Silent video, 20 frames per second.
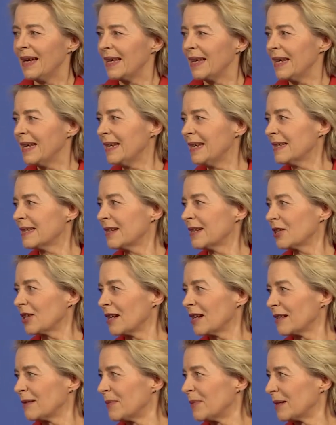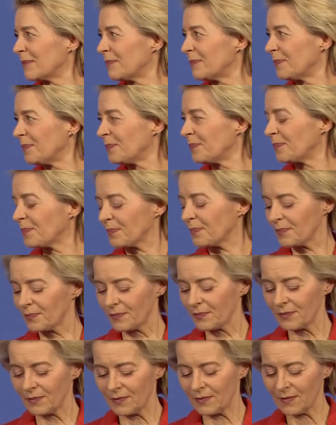Ladies and gentlemen,
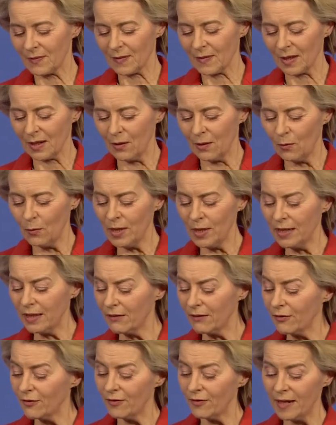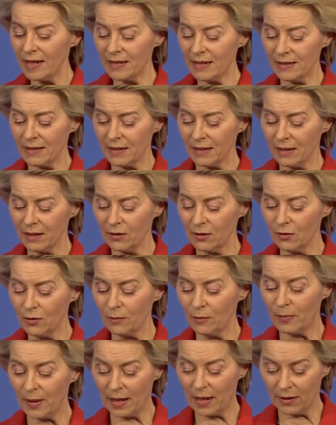we are facing a
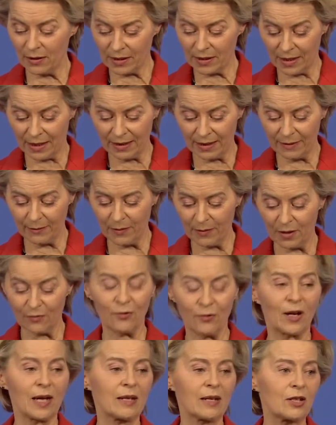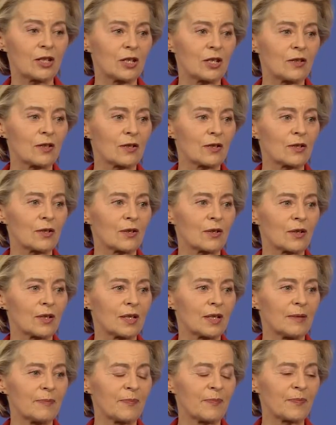new paradigm for energy
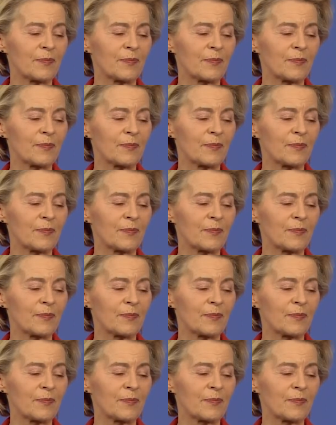security.